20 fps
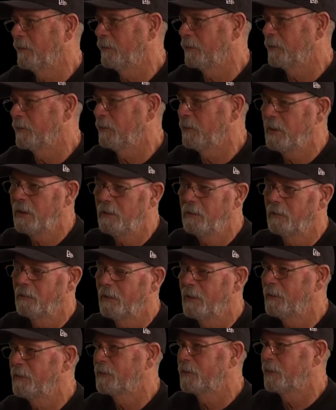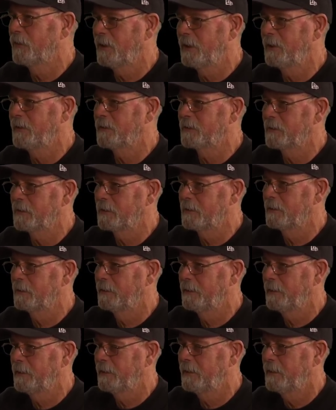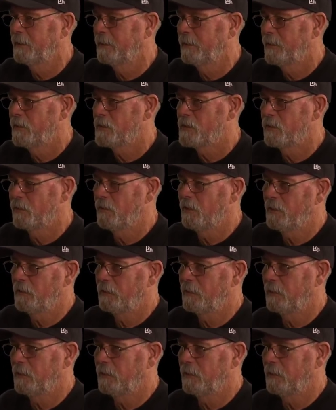so he either is or he isn't. So he's,